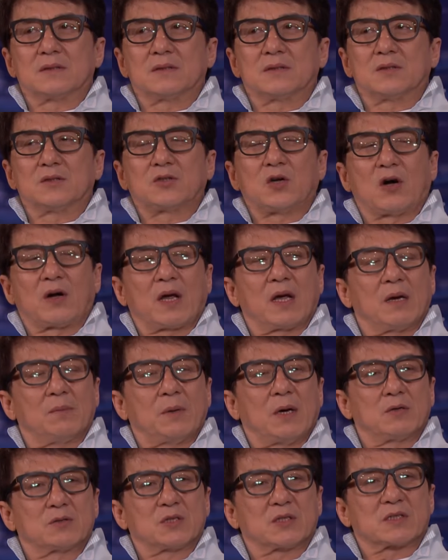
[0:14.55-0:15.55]
you're talking
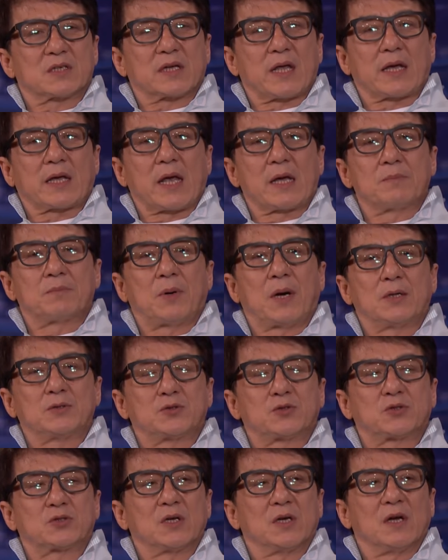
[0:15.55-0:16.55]
about just kicking
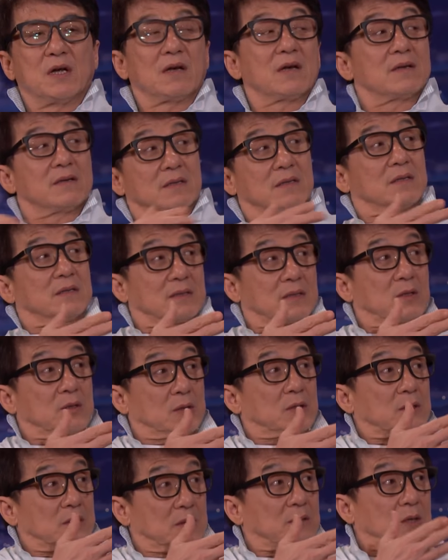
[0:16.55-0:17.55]
punch. Yeah.
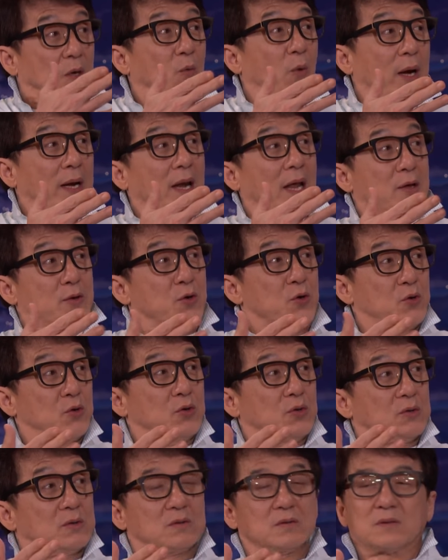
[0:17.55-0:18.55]
The way like
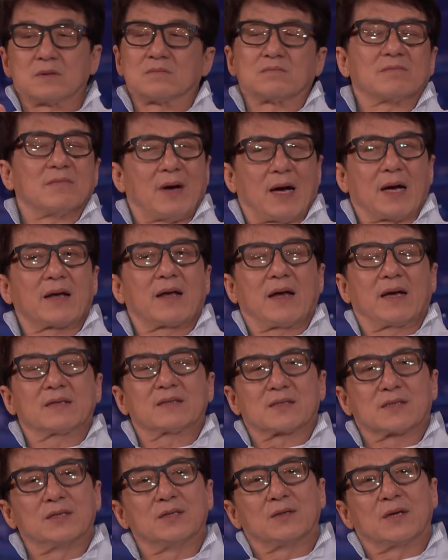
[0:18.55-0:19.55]
you, I can
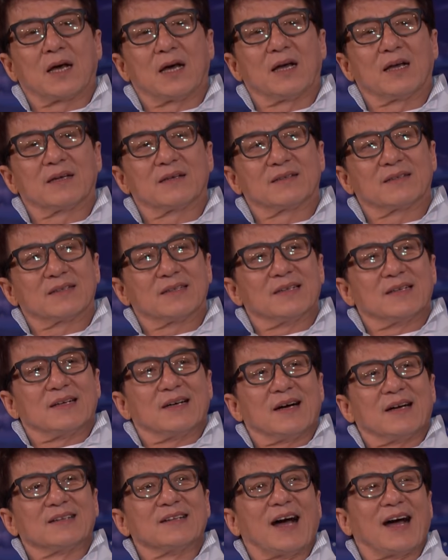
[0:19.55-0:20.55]
still like,
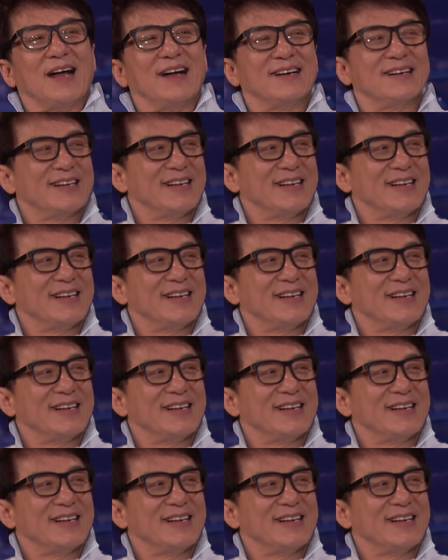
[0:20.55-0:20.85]
not,